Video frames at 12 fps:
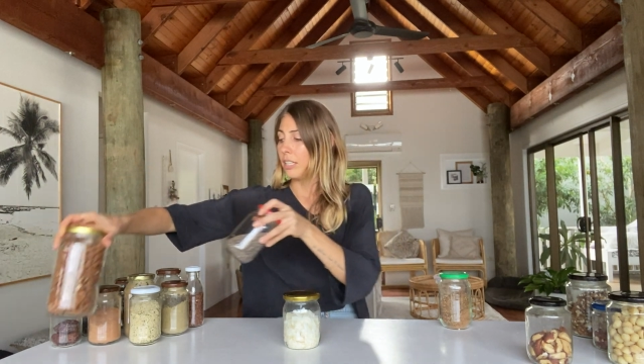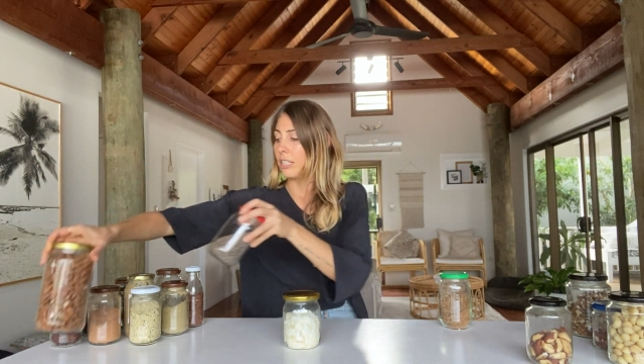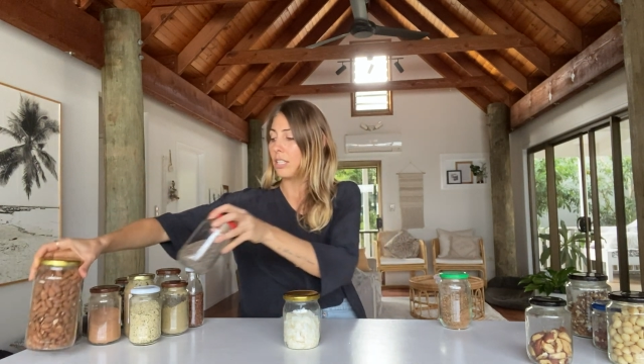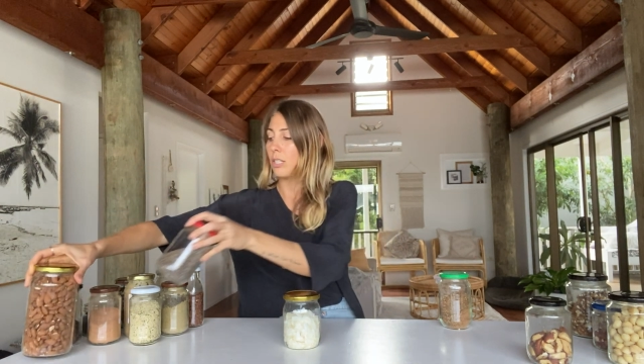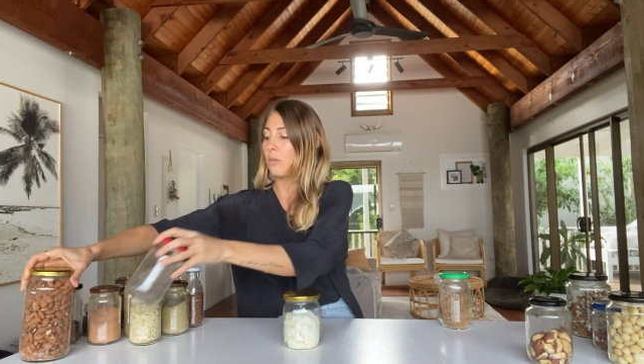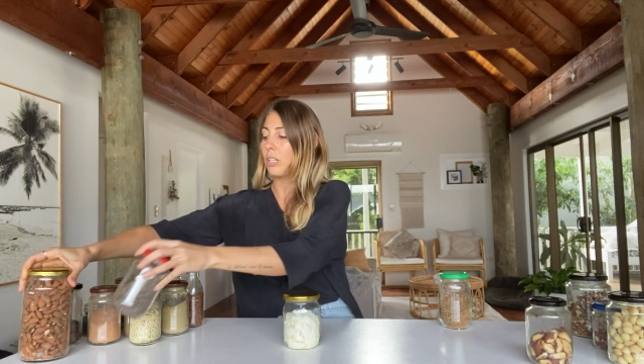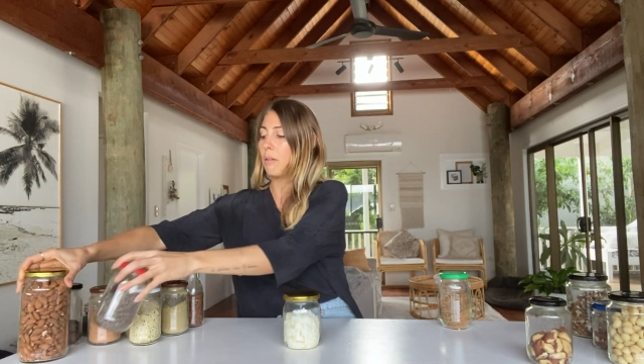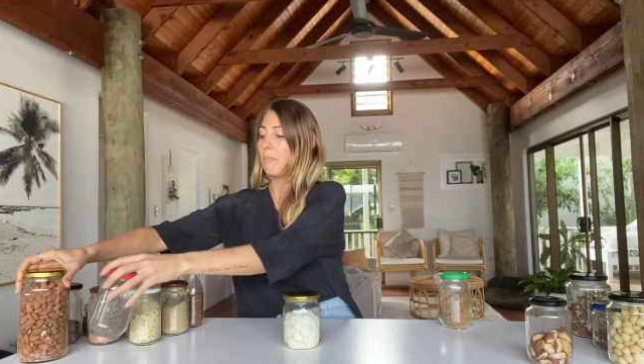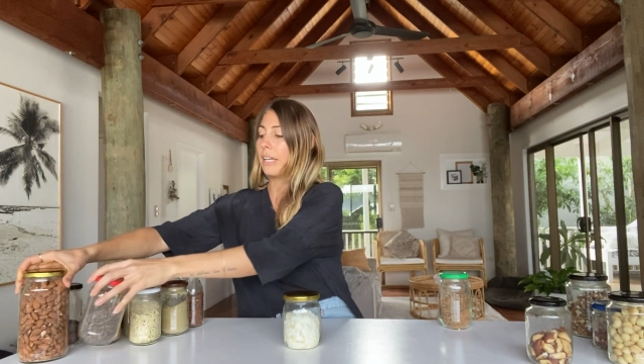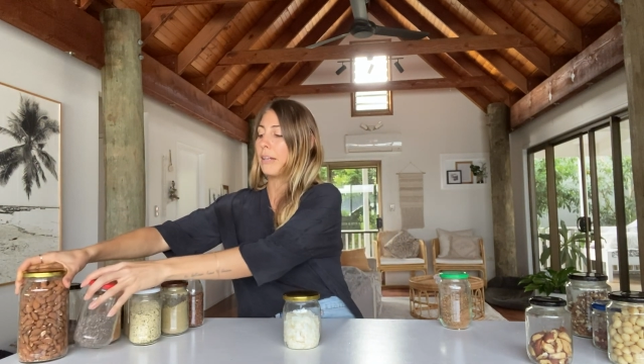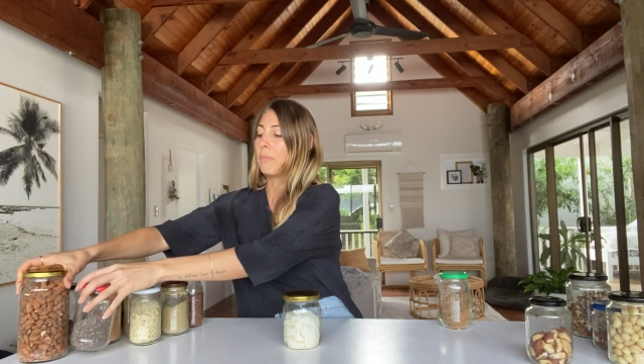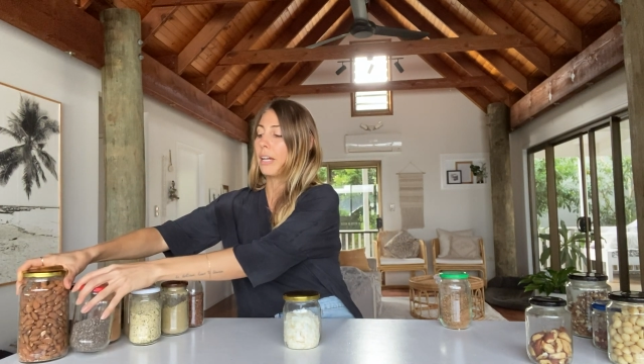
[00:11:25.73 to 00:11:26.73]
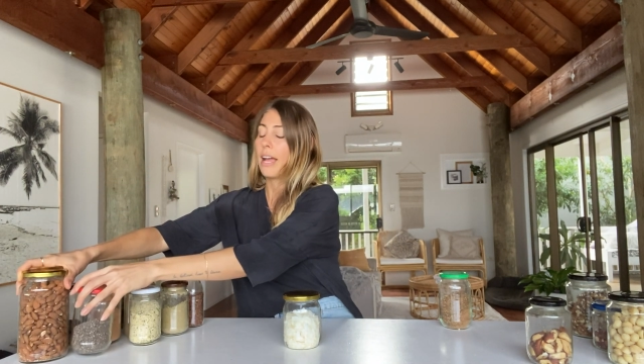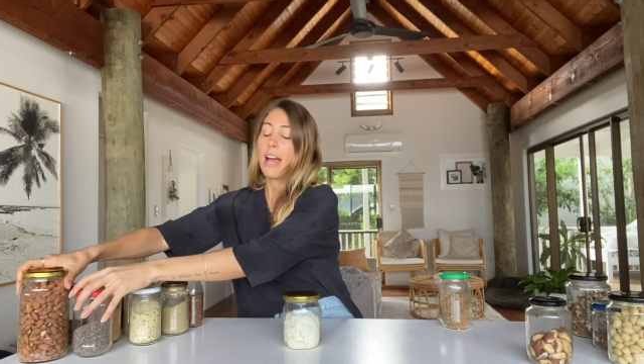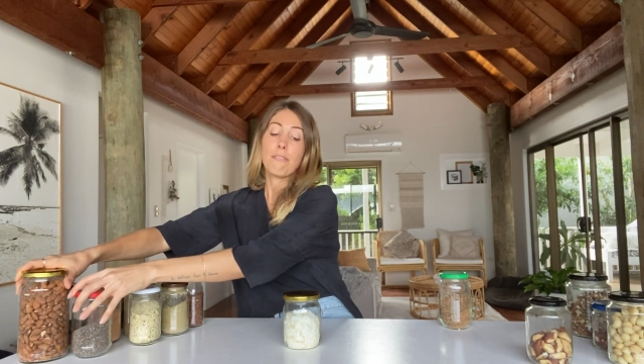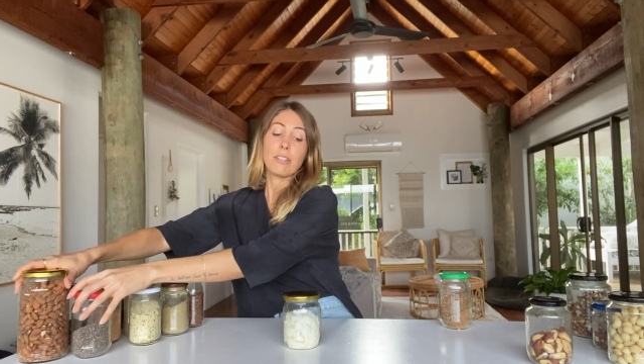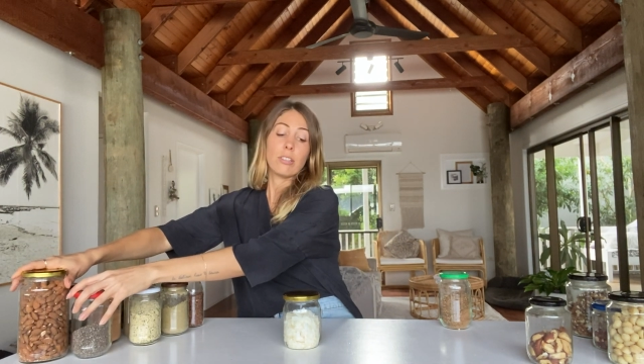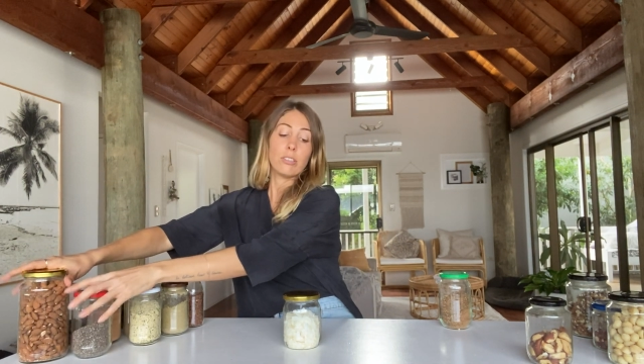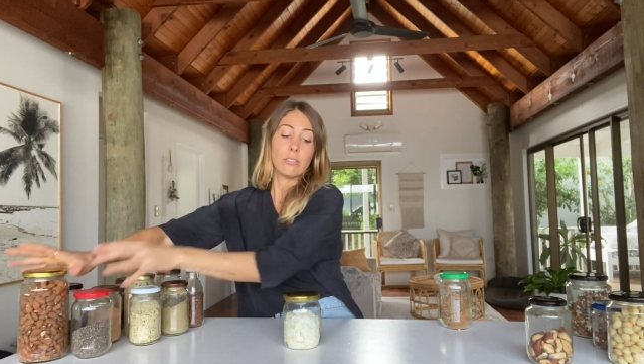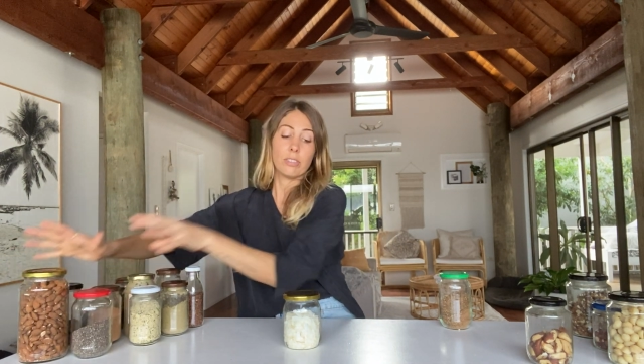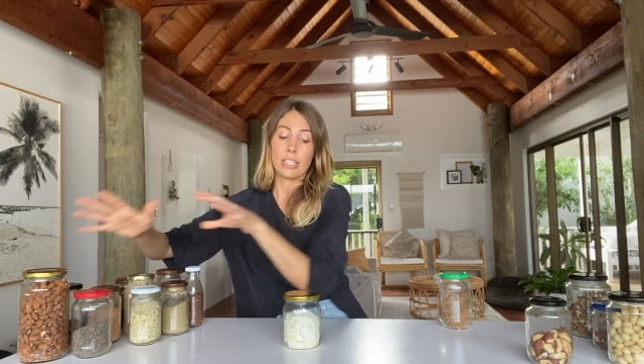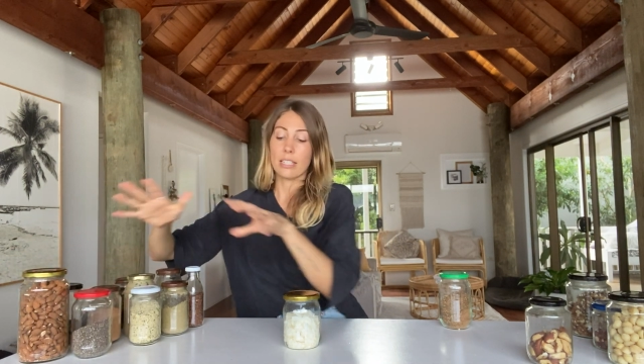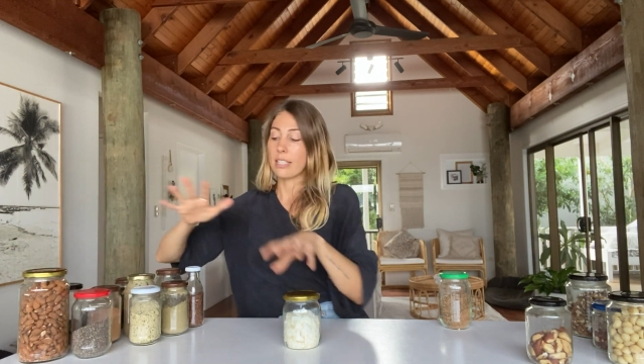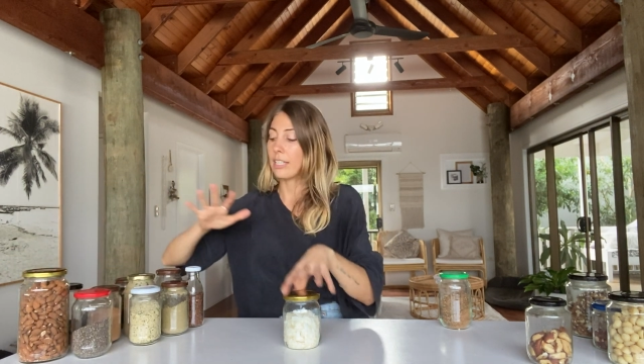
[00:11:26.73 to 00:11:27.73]
this is what I mean by having all of
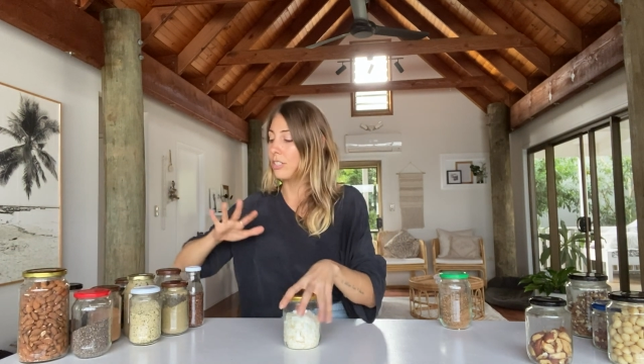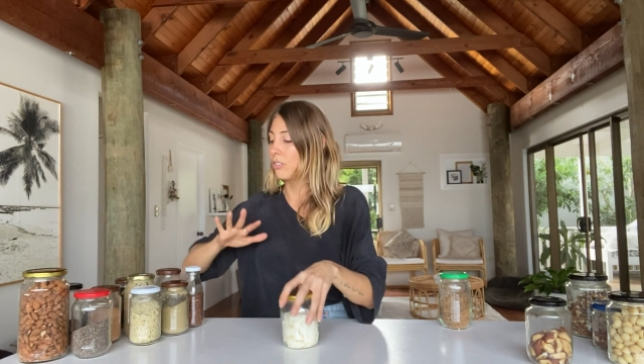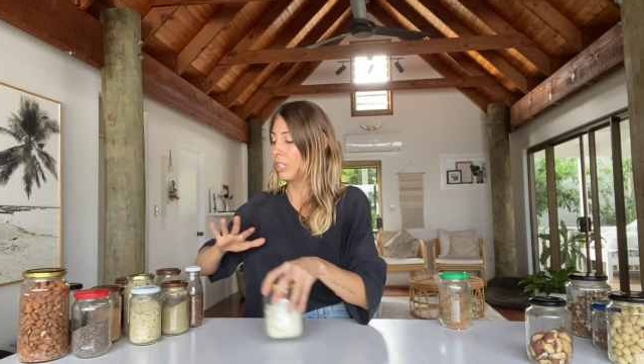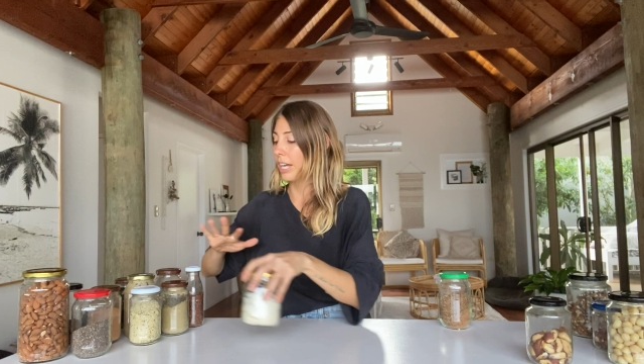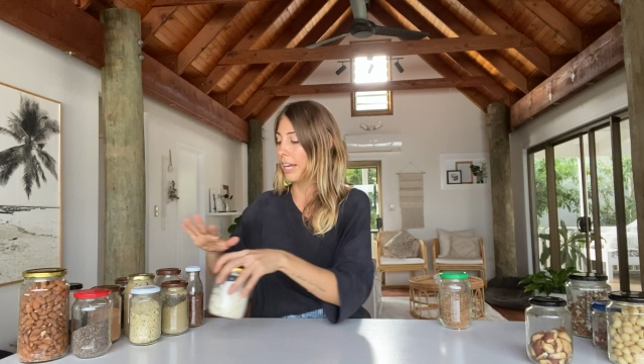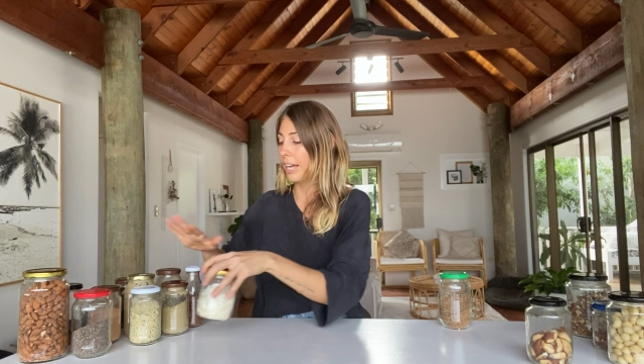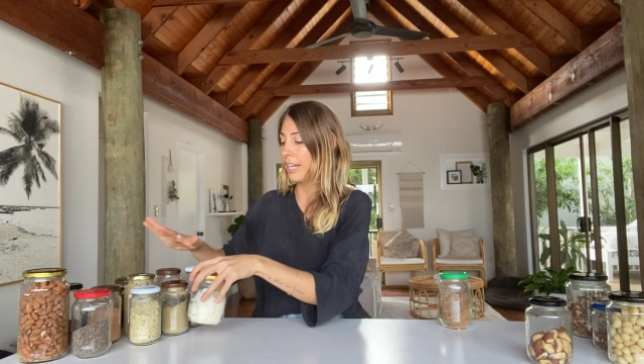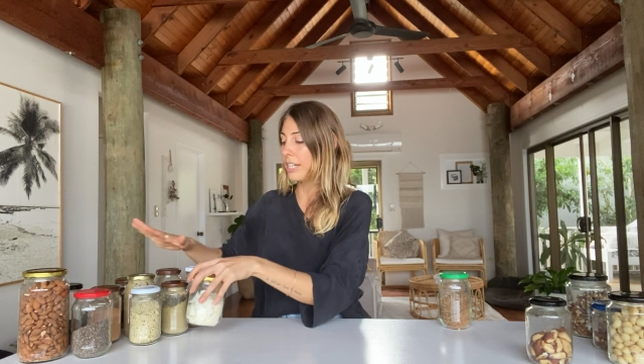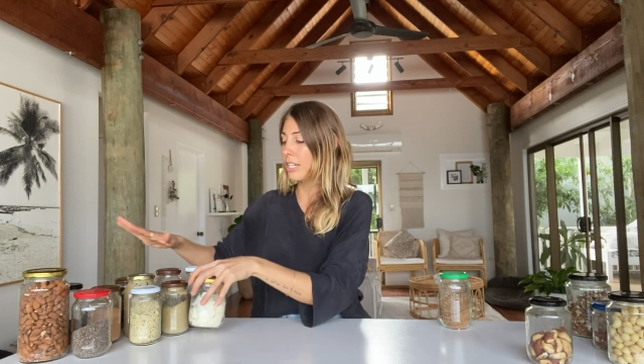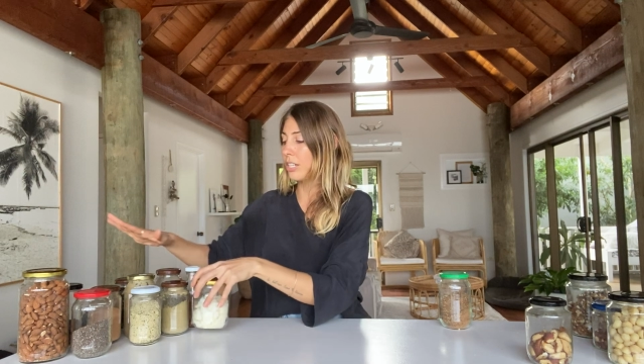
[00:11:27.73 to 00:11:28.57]
these things on hand.